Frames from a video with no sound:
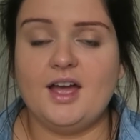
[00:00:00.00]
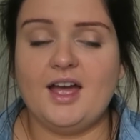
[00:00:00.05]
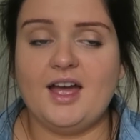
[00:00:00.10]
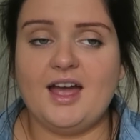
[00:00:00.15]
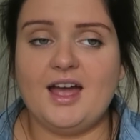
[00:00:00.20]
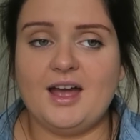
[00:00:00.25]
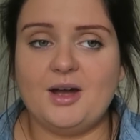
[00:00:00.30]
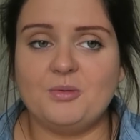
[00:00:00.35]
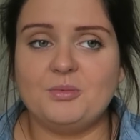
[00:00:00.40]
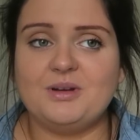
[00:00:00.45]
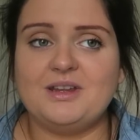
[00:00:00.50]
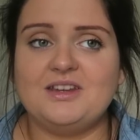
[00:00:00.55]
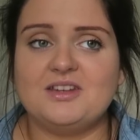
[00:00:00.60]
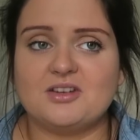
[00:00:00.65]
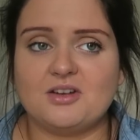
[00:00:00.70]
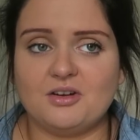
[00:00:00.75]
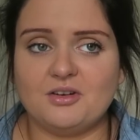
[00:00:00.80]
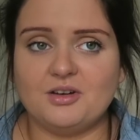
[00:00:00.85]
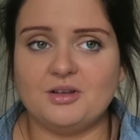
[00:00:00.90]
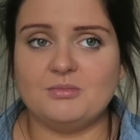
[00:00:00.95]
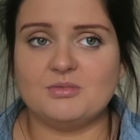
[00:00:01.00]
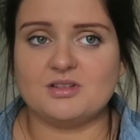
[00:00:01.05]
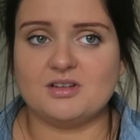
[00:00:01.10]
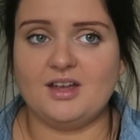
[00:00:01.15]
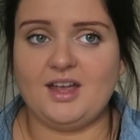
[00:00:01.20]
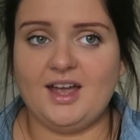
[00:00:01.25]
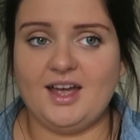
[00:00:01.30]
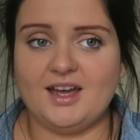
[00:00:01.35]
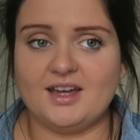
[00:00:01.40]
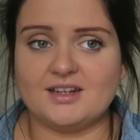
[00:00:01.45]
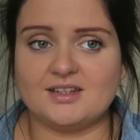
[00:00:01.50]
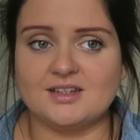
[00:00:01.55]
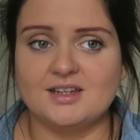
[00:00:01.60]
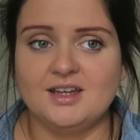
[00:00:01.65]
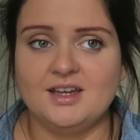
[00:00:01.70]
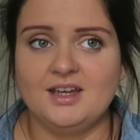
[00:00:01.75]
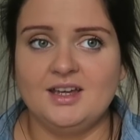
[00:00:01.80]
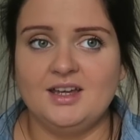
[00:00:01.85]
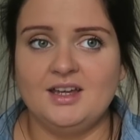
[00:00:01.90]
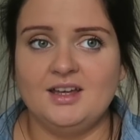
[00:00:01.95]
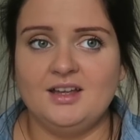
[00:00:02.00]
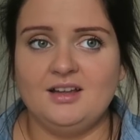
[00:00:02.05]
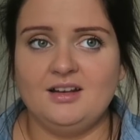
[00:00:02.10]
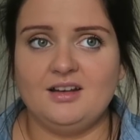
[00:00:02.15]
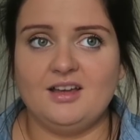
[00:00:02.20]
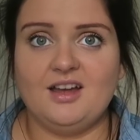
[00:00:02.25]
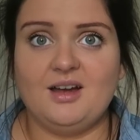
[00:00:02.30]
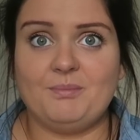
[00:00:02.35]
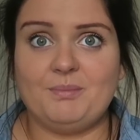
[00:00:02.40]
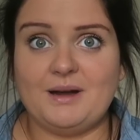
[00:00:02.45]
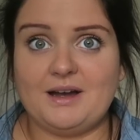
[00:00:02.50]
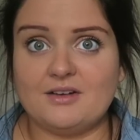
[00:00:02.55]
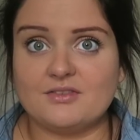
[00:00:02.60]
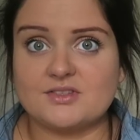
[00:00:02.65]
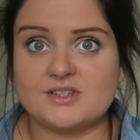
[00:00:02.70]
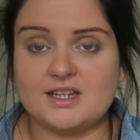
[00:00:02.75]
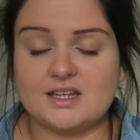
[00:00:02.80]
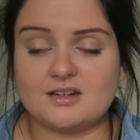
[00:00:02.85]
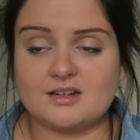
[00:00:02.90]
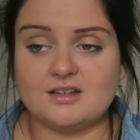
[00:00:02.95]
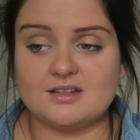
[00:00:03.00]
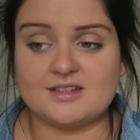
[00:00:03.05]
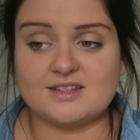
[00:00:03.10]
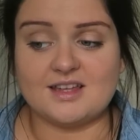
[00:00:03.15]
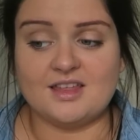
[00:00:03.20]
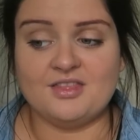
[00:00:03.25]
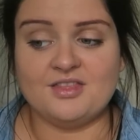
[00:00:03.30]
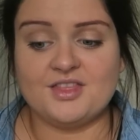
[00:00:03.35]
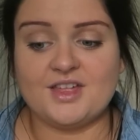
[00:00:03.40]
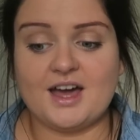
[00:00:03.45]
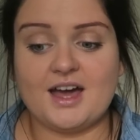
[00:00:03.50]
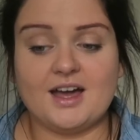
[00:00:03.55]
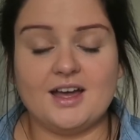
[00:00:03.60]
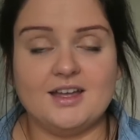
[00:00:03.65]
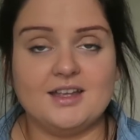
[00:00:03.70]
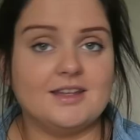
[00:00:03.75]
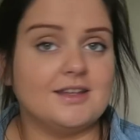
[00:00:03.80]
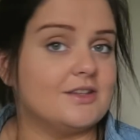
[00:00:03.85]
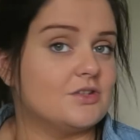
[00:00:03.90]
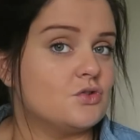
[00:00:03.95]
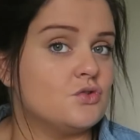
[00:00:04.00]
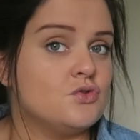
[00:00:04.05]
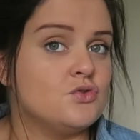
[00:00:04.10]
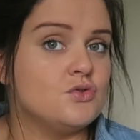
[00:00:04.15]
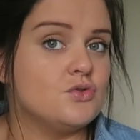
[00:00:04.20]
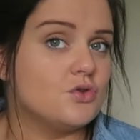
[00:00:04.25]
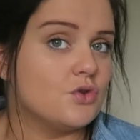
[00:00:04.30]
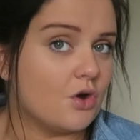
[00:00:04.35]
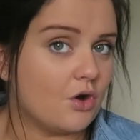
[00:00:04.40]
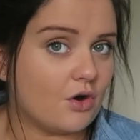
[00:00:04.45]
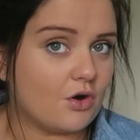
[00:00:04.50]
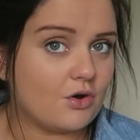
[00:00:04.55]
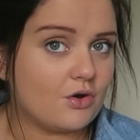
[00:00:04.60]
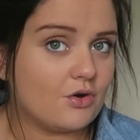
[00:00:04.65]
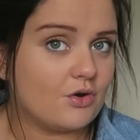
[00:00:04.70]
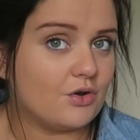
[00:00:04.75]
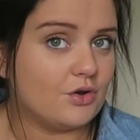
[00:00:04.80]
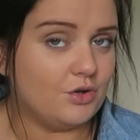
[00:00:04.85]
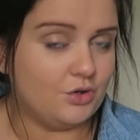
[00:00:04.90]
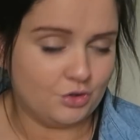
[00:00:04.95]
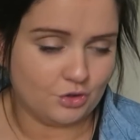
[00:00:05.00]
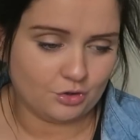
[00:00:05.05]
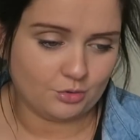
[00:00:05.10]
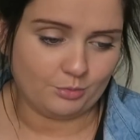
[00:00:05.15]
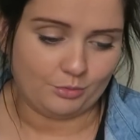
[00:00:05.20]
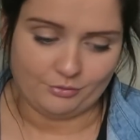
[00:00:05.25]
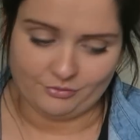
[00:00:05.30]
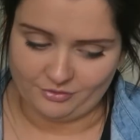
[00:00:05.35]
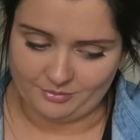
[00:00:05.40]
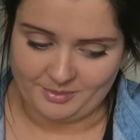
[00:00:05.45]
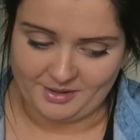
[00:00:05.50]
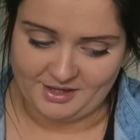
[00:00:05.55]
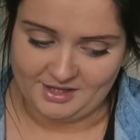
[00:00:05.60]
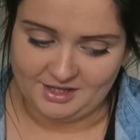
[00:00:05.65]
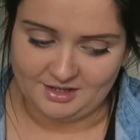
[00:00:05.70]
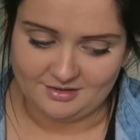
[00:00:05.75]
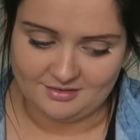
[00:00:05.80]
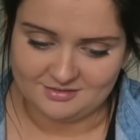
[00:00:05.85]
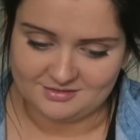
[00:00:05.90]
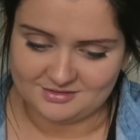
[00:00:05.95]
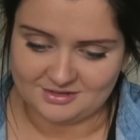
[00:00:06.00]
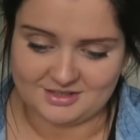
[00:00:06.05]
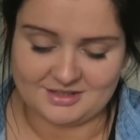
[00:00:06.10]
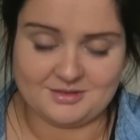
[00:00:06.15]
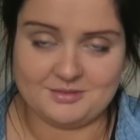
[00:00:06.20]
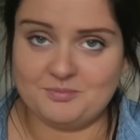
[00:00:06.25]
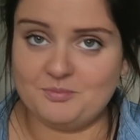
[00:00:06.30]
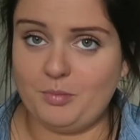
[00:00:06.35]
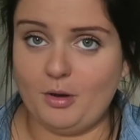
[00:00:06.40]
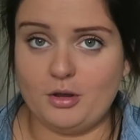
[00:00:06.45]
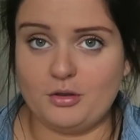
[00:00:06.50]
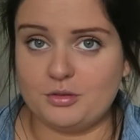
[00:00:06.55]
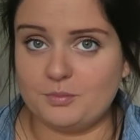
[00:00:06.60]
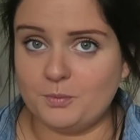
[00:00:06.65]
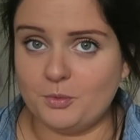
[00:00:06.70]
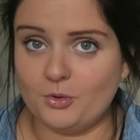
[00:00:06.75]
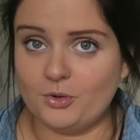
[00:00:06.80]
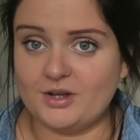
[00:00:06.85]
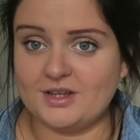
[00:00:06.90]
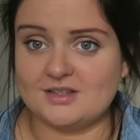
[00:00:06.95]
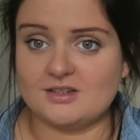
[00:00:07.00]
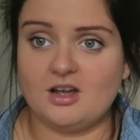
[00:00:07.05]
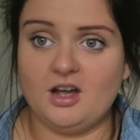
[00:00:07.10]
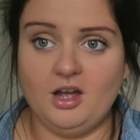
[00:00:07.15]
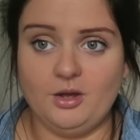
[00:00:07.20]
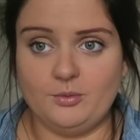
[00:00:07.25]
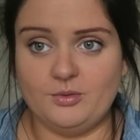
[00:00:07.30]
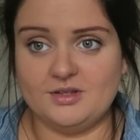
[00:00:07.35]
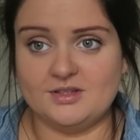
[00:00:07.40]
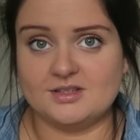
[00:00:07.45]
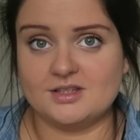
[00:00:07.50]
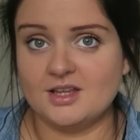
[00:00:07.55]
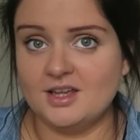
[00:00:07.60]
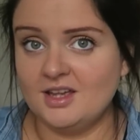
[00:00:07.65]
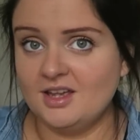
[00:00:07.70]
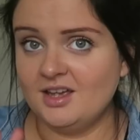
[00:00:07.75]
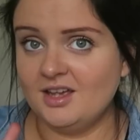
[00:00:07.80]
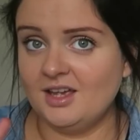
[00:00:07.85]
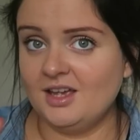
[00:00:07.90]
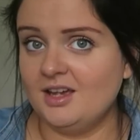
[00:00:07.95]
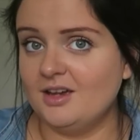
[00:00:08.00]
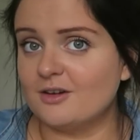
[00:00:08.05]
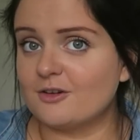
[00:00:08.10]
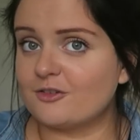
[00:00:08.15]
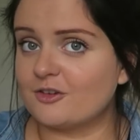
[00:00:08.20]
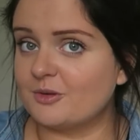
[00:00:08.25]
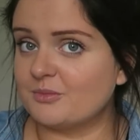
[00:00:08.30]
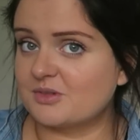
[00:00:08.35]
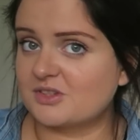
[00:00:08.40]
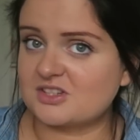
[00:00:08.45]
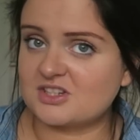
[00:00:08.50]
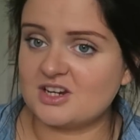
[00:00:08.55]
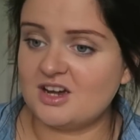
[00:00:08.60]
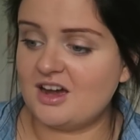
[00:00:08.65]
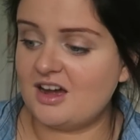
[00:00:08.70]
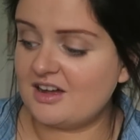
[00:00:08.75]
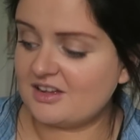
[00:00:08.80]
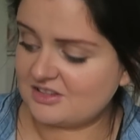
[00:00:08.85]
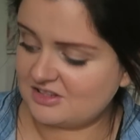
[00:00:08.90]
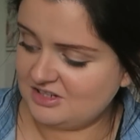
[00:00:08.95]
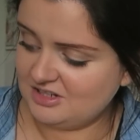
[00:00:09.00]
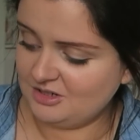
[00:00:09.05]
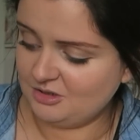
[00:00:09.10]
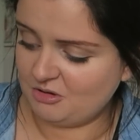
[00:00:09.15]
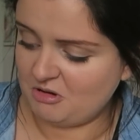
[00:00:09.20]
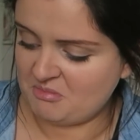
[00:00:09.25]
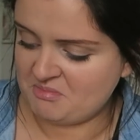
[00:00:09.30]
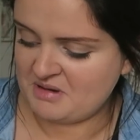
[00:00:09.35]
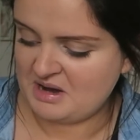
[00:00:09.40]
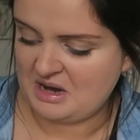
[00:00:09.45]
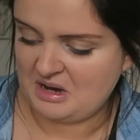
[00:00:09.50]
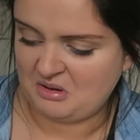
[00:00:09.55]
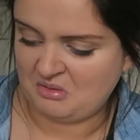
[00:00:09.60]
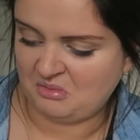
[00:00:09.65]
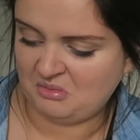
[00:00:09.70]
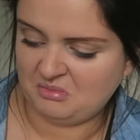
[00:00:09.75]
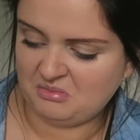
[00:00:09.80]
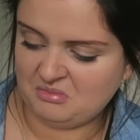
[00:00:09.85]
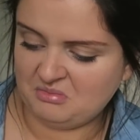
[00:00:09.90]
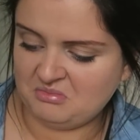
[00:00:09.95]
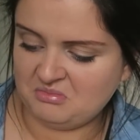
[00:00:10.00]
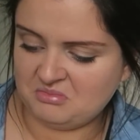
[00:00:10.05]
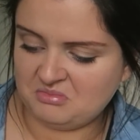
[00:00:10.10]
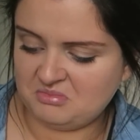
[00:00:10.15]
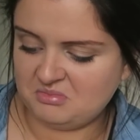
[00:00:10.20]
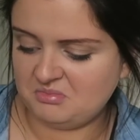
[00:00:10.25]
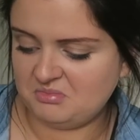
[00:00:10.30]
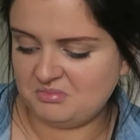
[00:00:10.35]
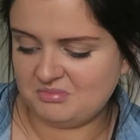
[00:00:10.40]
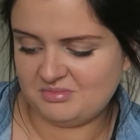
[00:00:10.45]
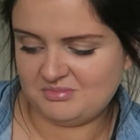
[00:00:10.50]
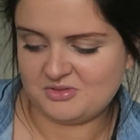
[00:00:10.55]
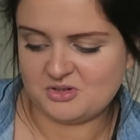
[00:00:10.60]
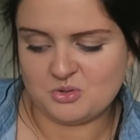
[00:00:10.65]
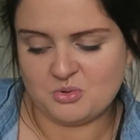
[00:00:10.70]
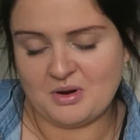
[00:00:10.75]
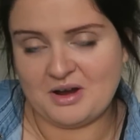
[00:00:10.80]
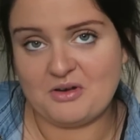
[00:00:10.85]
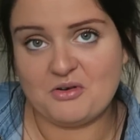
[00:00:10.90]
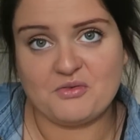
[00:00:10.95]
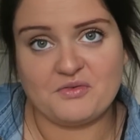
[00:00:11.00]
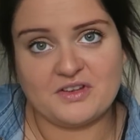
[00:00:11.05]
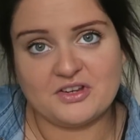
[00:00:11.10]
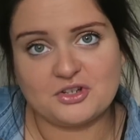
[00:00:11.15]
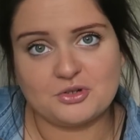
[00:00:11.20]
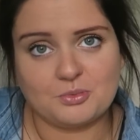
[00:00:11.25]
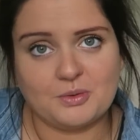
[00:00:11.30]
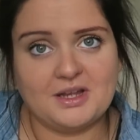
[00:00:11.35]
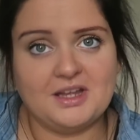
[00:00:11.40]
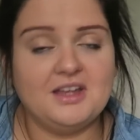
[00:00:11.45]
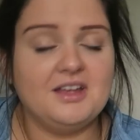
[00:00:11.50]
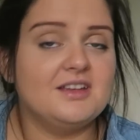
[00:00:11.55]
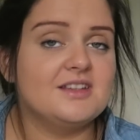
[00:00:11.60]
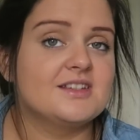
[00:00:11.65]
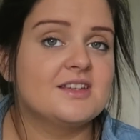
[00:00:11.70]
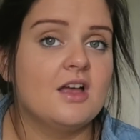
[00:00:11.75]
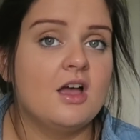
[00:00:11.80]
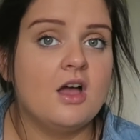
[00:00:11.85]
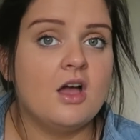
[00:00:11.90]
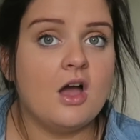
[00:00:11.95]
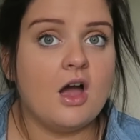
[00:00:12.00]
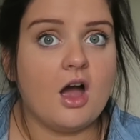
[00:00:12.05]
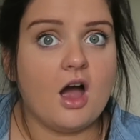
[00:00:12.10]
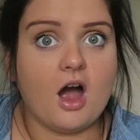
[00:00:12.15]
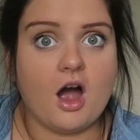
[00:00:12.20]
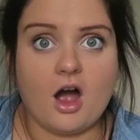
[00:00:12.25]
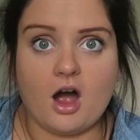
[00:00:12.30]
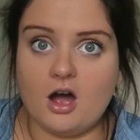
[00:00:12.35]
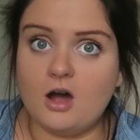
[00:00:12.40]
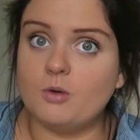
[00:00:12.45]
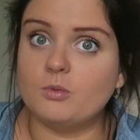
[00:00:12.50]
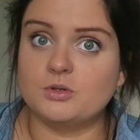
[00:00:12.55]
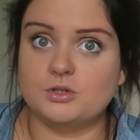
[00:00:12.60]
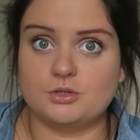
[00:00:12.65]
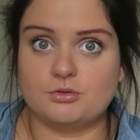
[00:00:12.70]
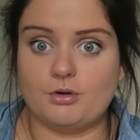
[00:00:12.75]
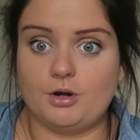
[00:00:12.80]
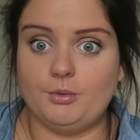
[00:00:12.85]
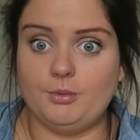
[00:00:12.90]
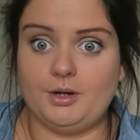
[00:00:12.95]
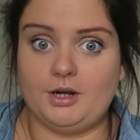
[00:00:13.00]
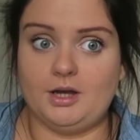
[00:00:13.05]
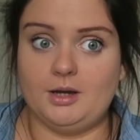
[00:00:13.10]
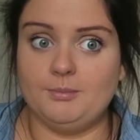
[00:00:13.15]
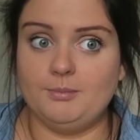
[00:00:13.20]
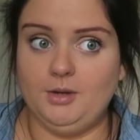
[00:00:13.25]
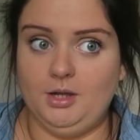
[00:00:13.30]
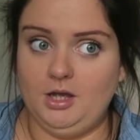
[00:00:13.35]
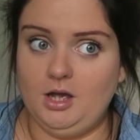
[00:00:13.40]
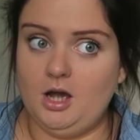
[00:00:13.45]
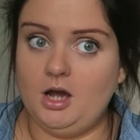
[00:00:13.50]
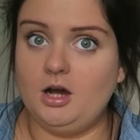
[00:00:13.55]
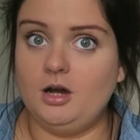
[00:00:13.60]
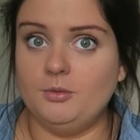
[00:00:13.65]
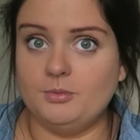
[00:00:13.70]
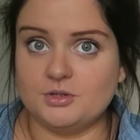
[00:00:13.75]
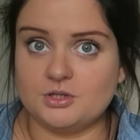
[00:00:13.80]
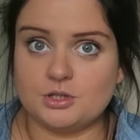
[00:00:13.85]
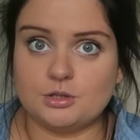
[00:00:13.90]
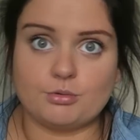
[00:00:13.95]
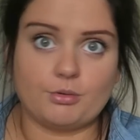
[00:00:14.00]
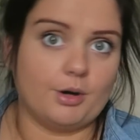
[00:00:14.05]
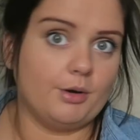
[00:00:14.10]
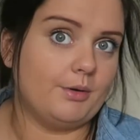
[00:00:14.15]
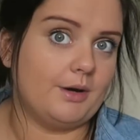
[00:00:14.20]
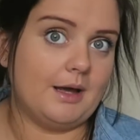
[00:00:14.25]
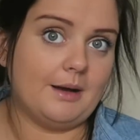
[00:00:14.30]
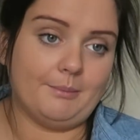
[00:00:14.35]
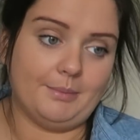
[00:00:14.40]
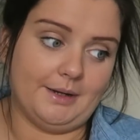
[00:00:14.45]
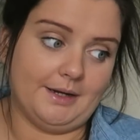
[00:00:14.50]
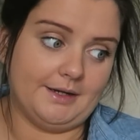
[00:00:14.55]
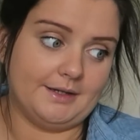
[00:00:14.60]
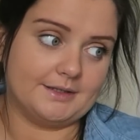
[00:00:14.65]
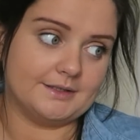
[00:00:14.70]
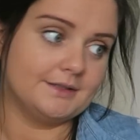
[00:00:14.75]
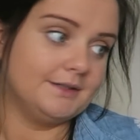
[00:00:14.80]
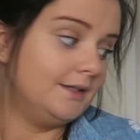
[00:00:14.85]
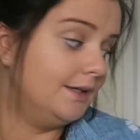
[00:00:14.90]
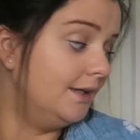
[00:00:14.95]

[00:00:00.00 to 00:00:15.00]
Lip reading: how many times I had like a bout of sickness, and that is not normal for me. Like, both boys, I was, from start till about 12-ish weeks, I was throwing up. Like, I was throwing up bad.